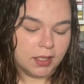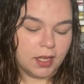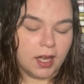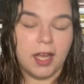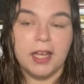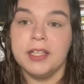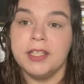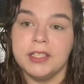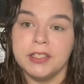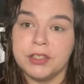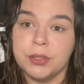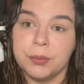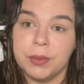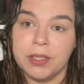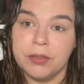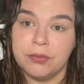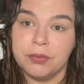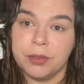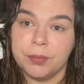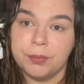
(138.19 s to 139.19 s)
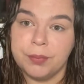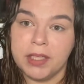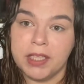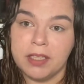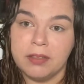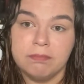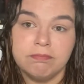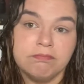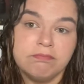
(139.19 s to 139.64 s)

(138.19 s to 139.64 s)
And it's a win from me.